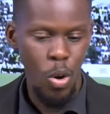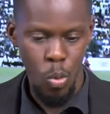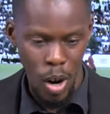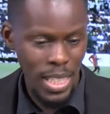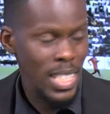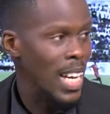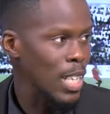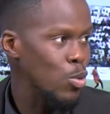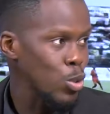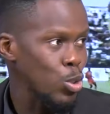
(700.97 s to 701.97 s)
Once he
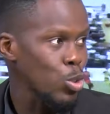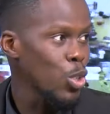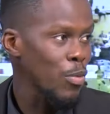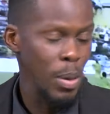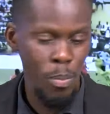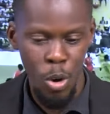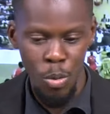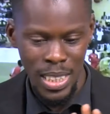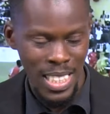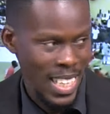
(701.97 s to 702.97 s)
has control of the ball
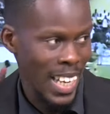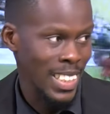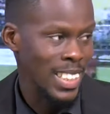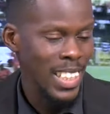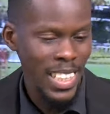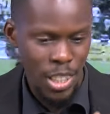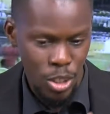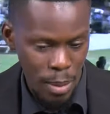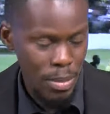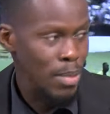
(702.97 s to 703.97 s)
with his hand
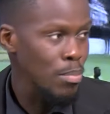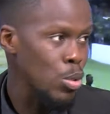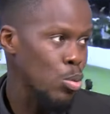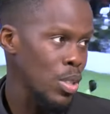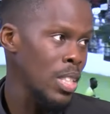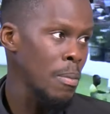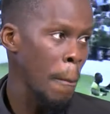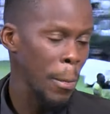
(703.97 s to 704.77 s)
trapped in between